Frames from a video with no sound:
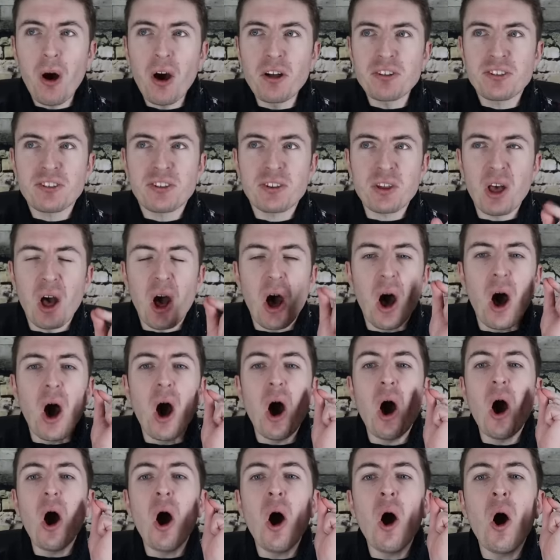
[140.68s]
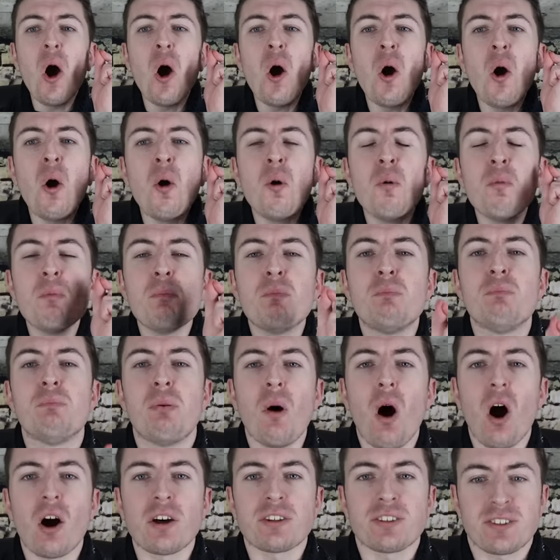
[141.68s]
But, oh
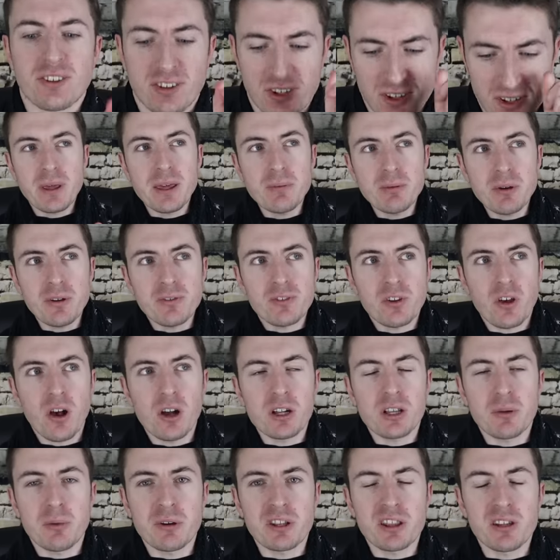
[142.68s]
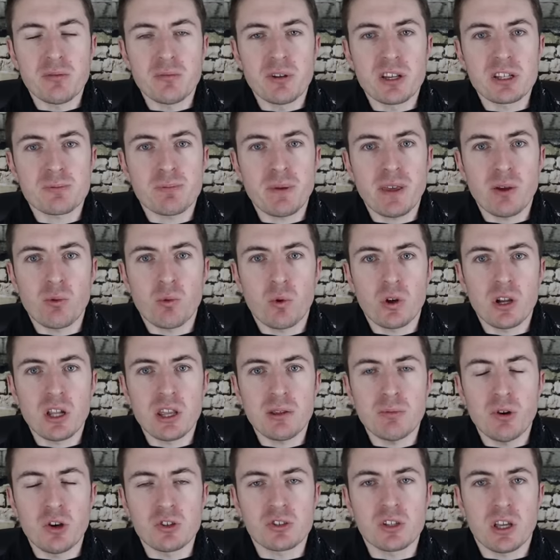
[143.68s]
but, people have talked about them as being one of
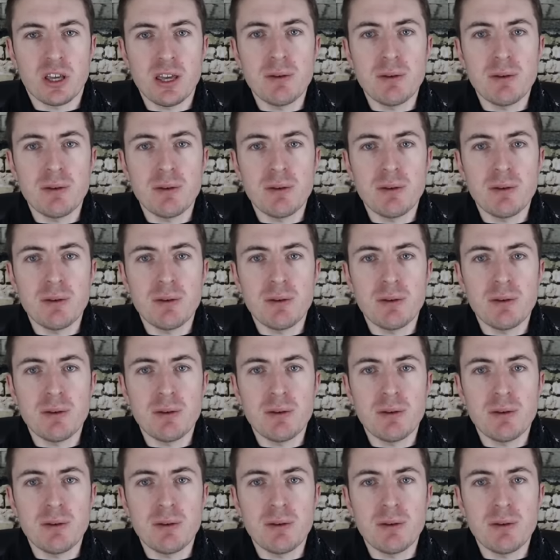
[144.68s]
the most